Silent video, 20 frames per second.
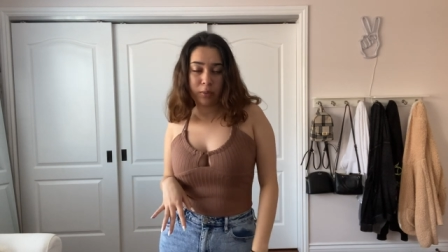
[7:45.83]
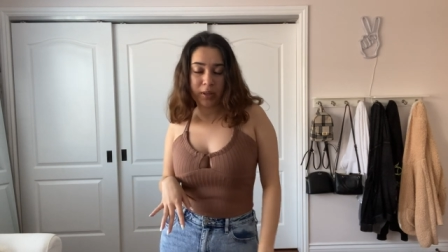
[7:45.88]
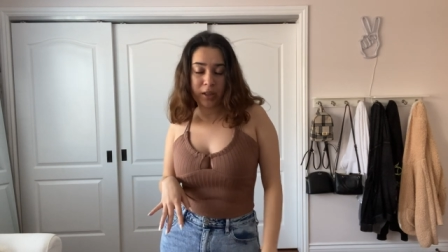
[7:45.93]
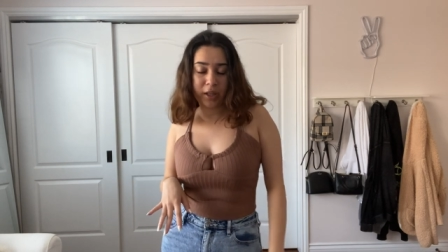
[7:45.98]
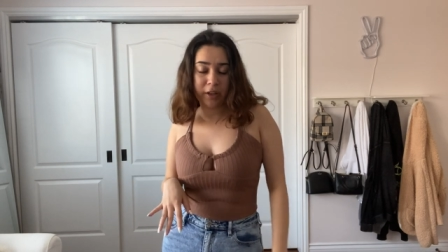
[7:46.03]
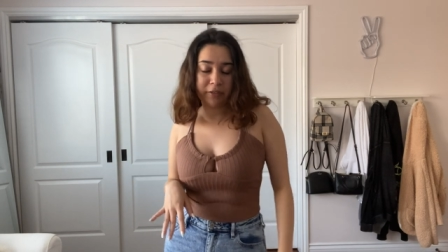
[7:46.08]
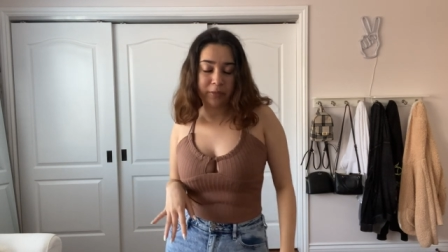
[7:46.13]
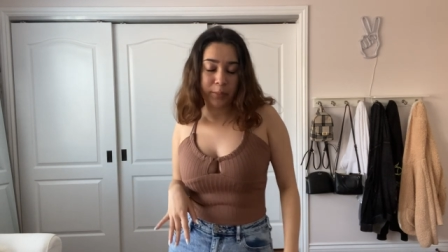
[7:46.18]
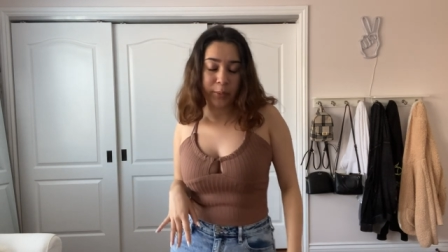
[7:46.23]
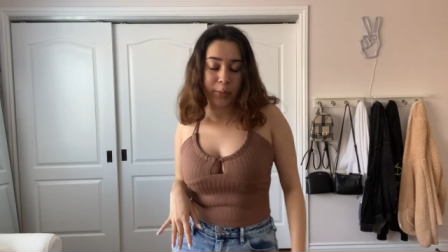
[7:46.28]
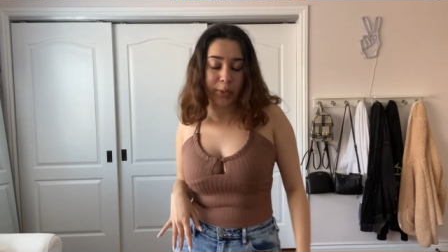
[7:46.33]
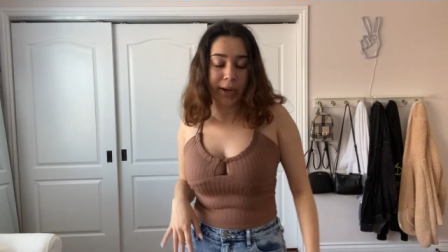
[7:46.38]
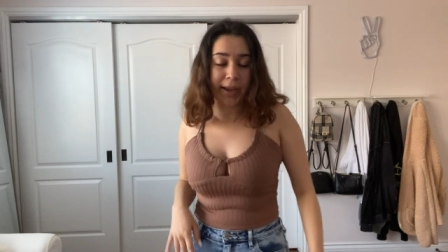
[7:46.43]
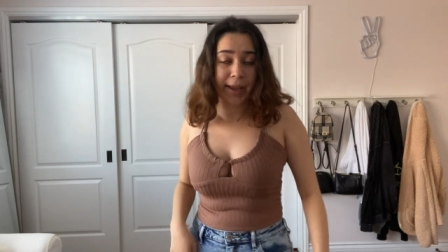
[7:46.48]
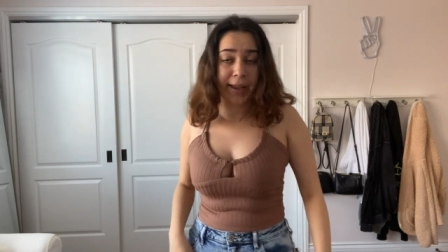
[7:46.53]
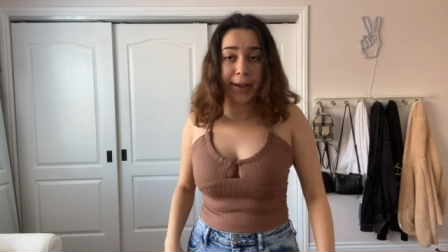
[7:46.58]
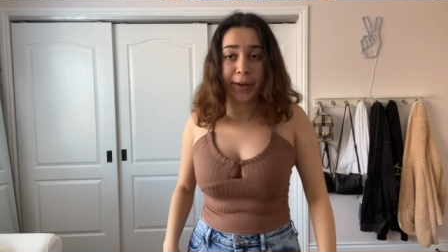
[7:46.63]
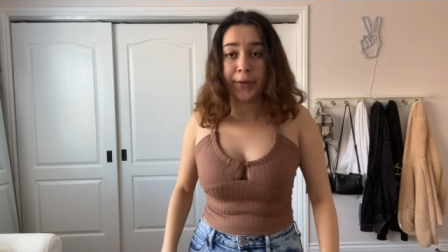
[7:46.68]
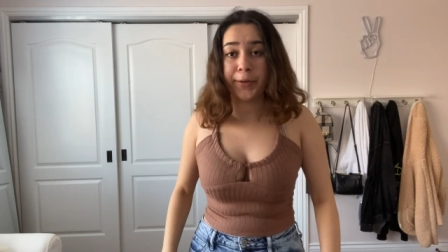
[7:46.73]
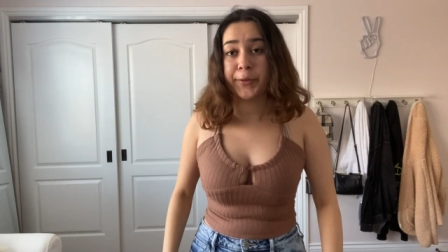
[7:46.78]
we love
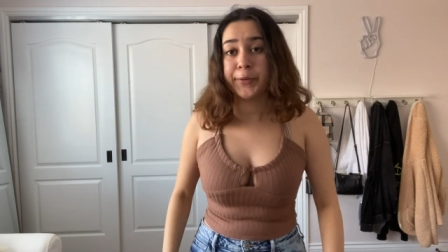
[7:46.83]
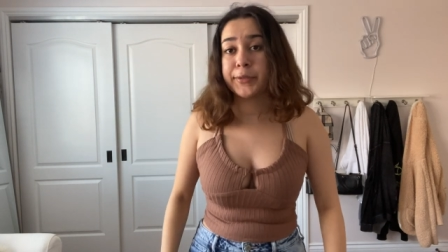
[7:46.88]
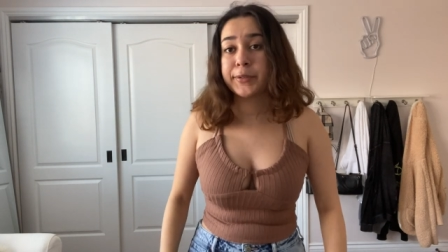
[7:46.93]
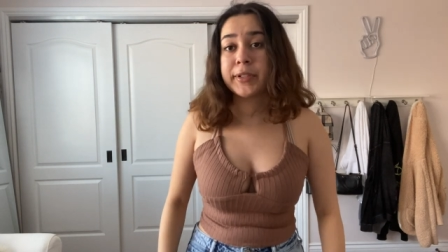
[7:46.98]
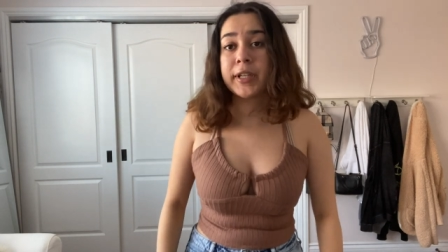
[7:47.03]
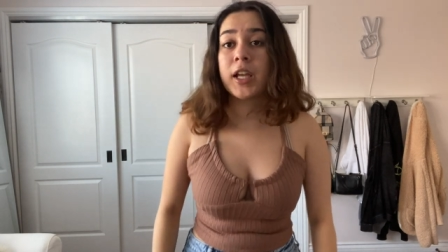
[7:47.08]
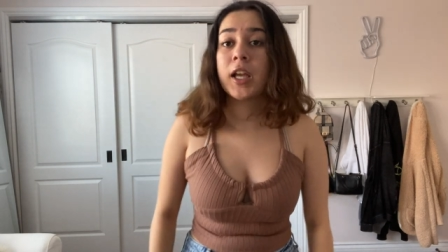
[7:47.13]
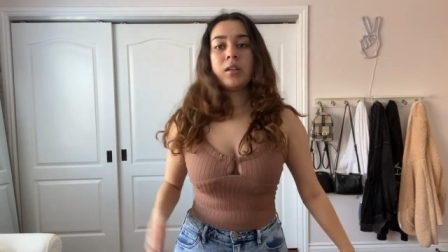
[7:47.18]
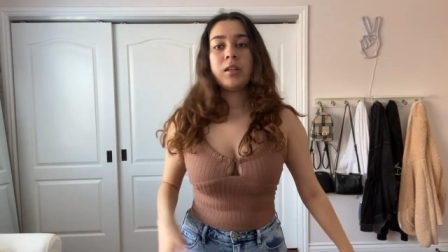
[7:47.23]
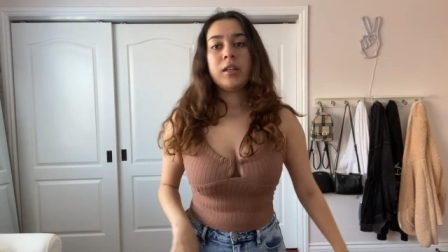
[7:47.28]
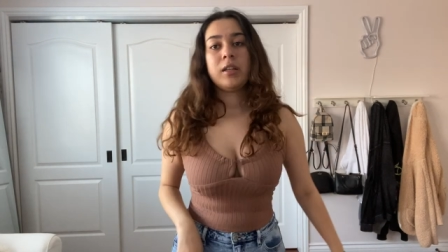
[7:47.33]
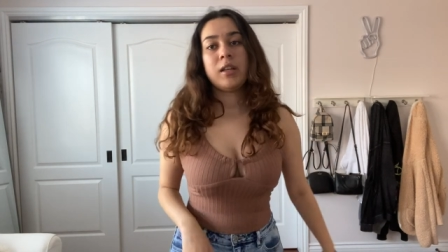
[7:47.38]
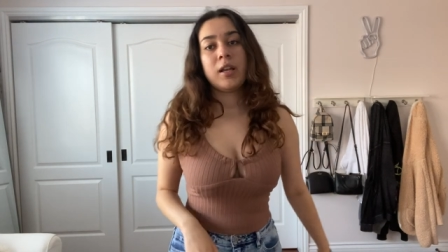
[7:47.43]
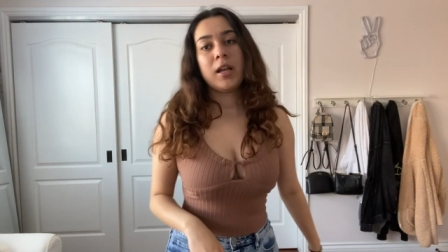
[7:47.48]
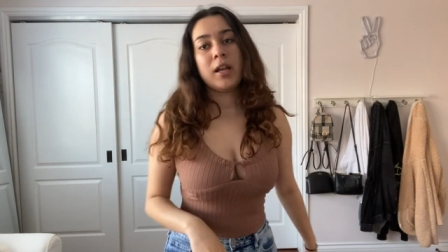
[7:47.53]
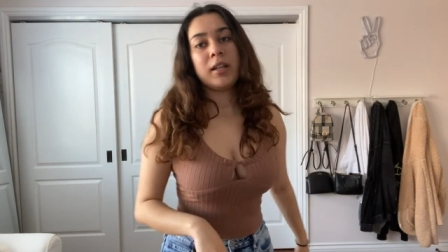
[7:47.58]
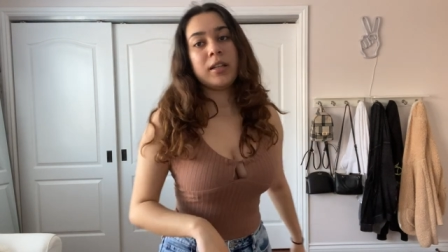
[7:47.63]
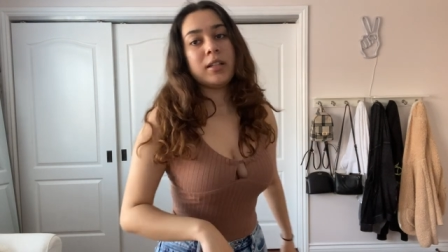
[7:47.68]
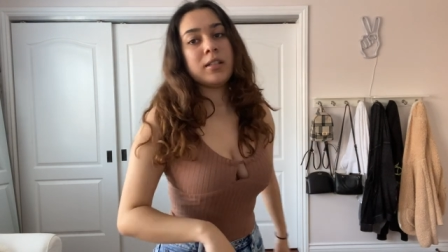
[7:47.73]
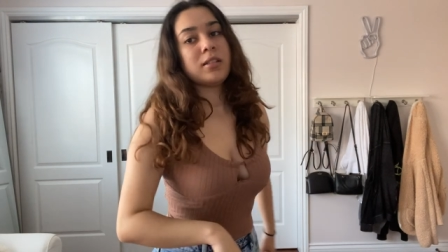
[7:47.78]
brown brown.
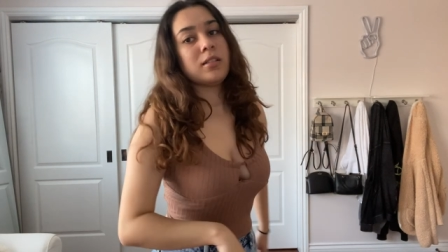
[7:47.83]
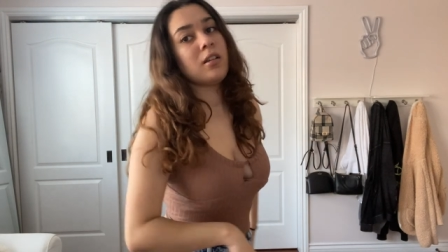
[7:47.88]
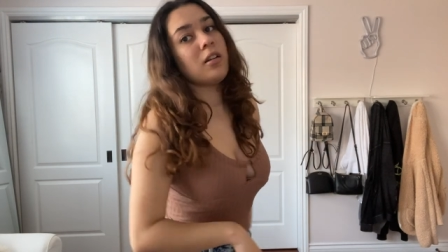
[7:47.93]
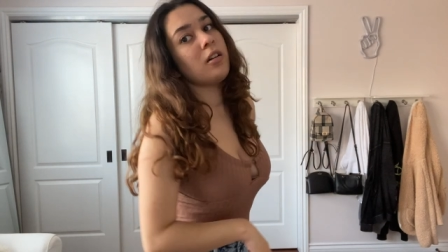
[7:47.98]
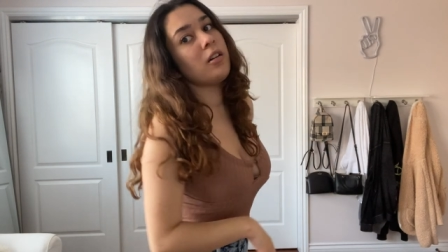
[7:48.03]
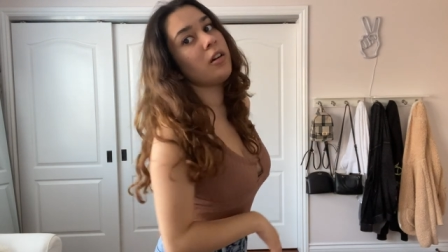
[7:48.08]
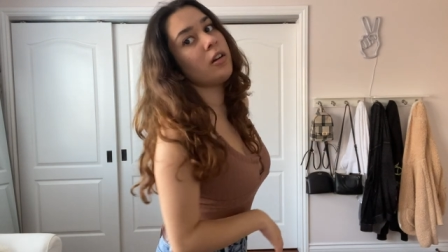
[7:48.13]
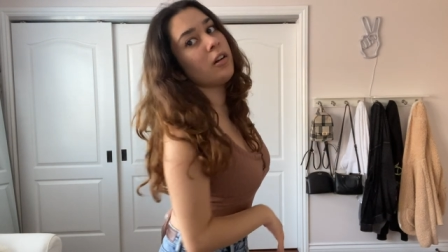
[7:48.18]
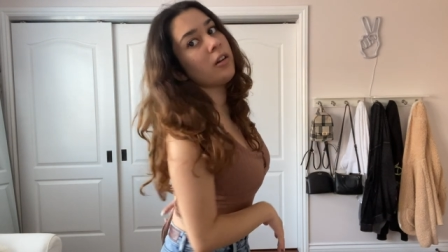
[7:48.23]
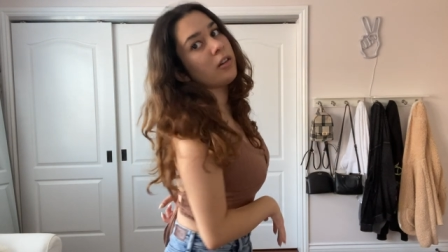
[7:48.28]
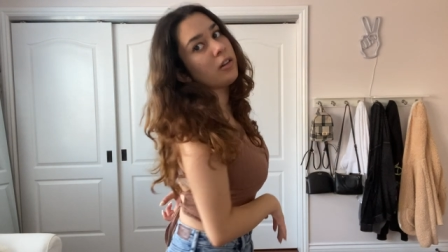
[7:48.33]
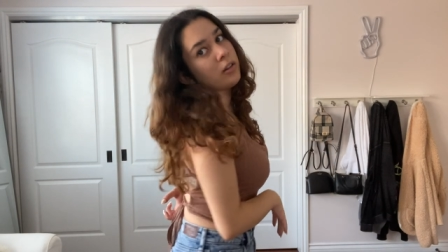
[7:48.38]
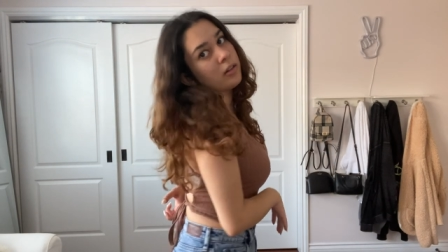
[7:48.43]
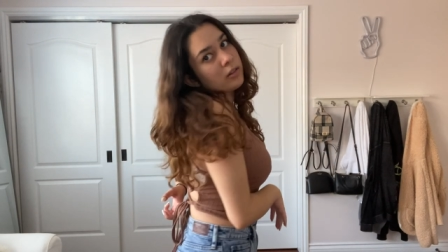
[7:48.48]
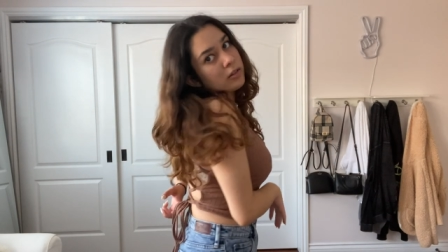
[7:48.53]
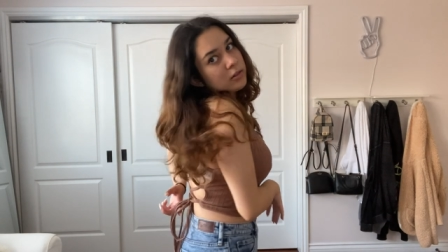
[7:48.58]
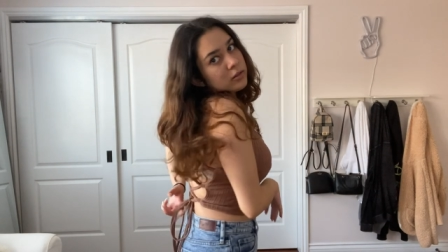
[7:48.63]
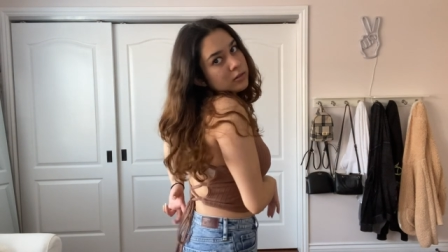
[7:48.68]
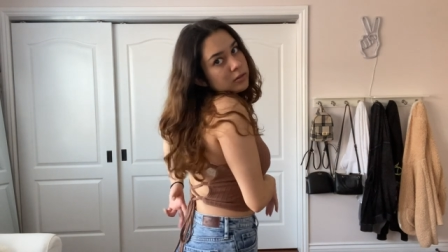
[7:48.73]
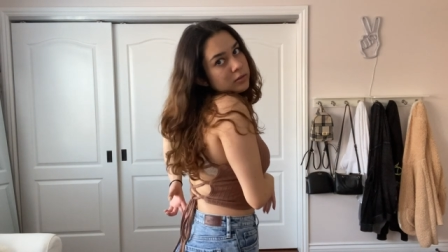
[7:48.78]
Again, it's
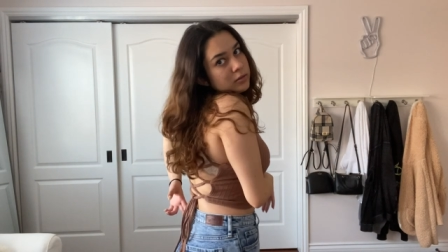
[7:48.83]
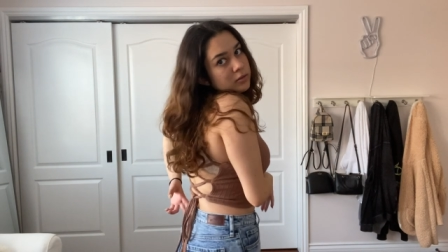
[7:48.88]
all